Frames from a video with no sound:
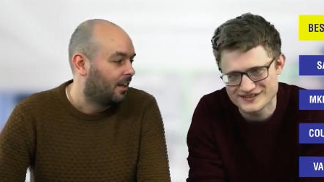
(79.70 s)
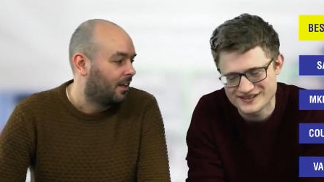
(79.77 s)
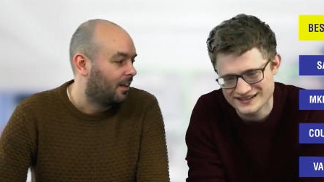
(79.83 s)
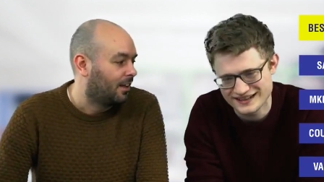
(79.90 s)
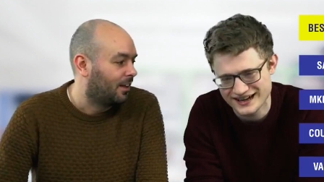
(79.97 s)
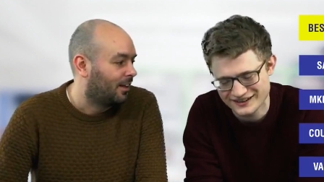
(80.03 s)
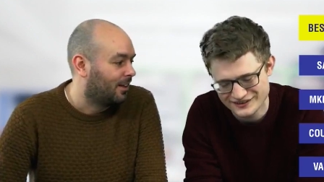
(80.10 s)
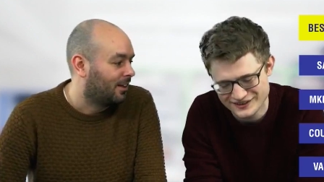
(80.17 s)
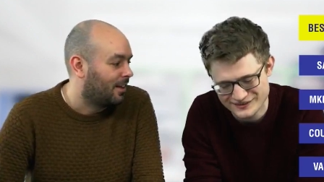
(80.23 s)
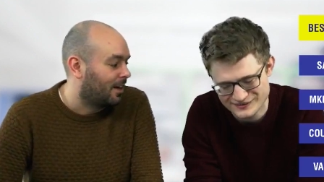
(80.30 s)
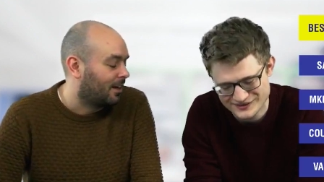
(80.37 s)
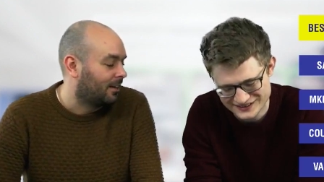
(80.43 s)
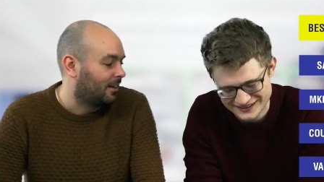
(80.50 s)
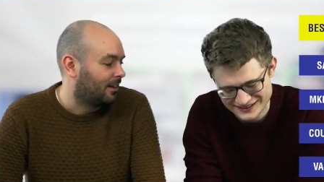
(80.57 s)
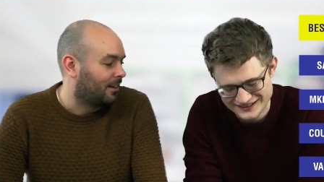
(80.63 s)
Speaker 1: ones, isn't it?
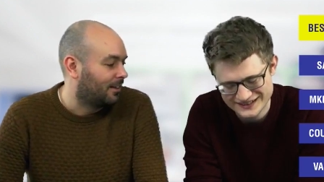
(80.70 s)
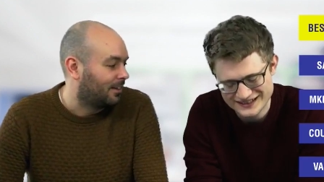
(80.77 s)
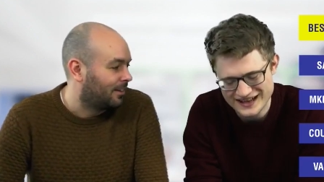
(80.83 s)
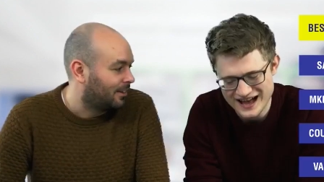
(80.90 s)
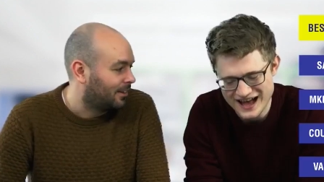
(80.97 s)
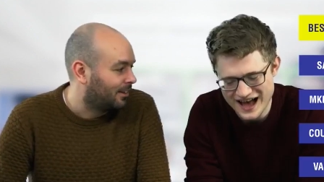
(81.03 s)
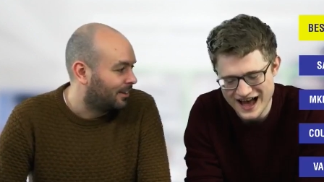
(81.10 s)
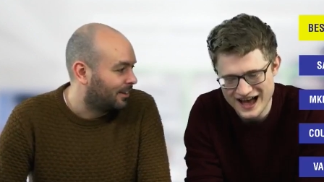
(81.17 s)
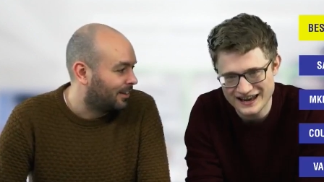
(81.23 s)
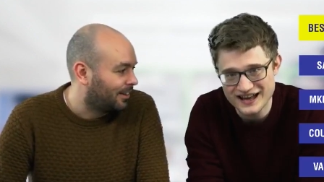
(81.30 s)
Acronyms. Yeah.